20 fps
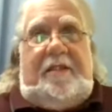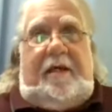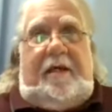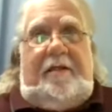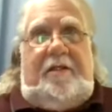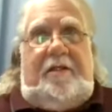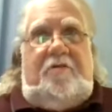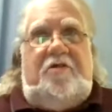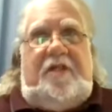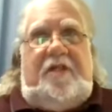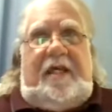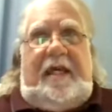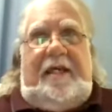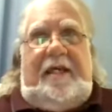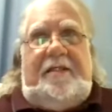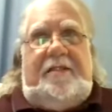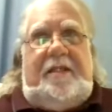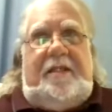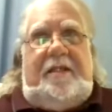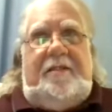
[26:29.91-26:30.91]
I usually
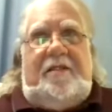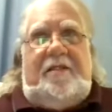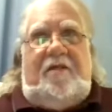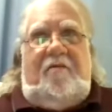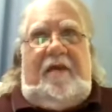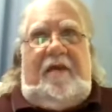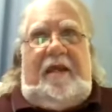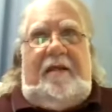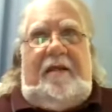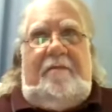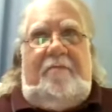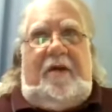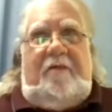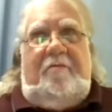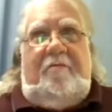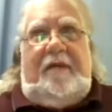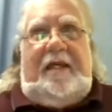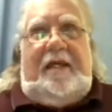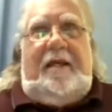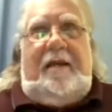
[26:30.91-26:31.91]
had sunscreen, but
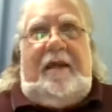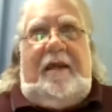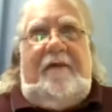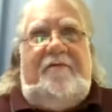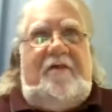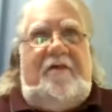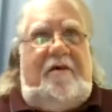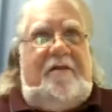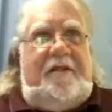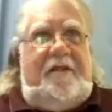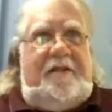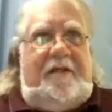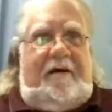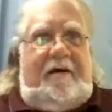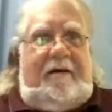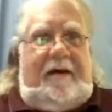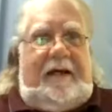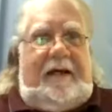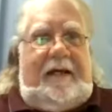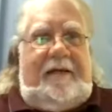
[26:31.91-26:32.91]
it would get left on the
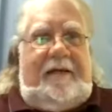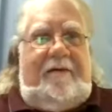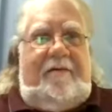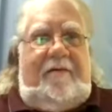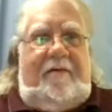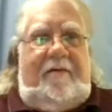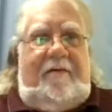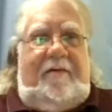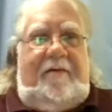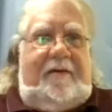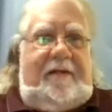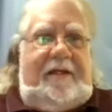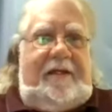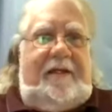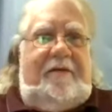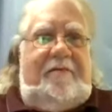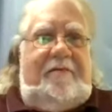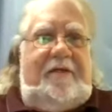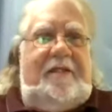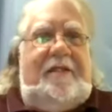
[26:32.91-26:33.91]
dock, or,
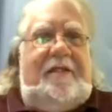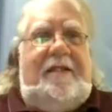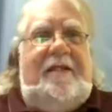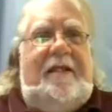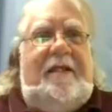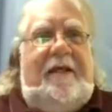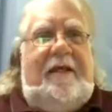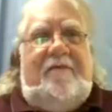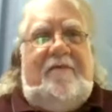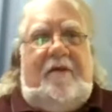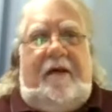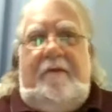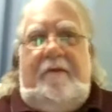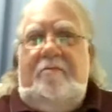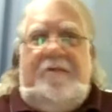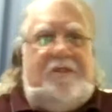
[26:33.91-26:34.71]
you didn't have time.